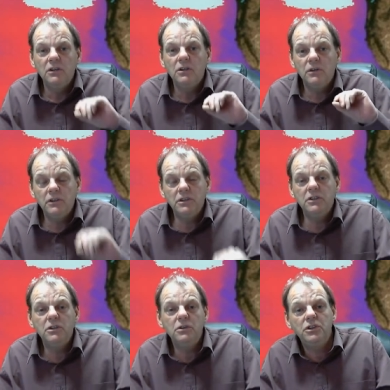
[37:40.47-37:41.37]
Your
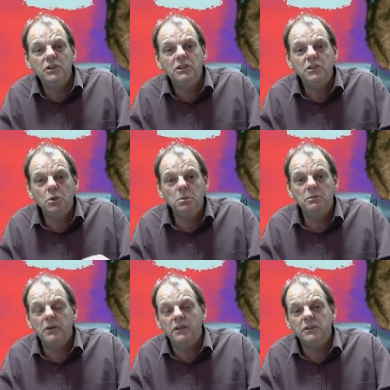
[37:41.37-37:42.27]
institutions, your
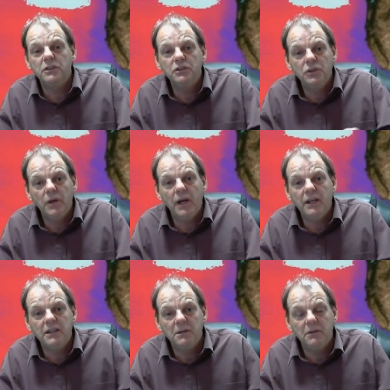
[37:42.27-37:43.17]
professors, your
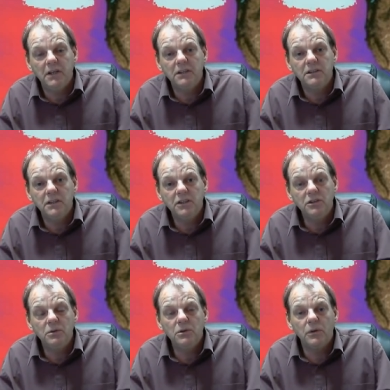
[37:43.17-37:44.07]
academics in the
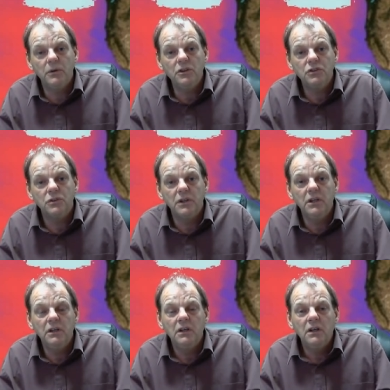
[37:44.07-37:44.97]
nuclear
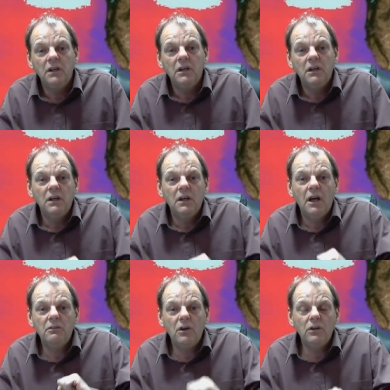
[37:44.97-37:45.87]
industry
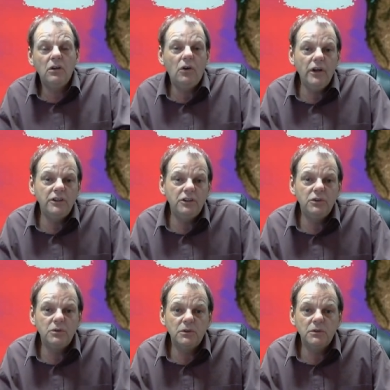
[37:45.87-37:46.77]
have all lied to
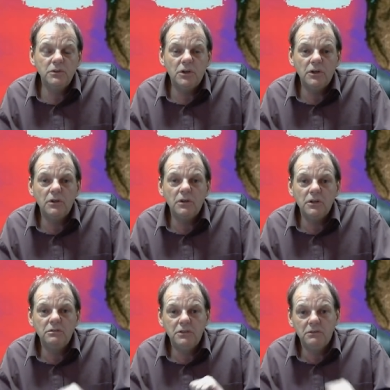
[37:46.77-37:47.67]
you their entire life.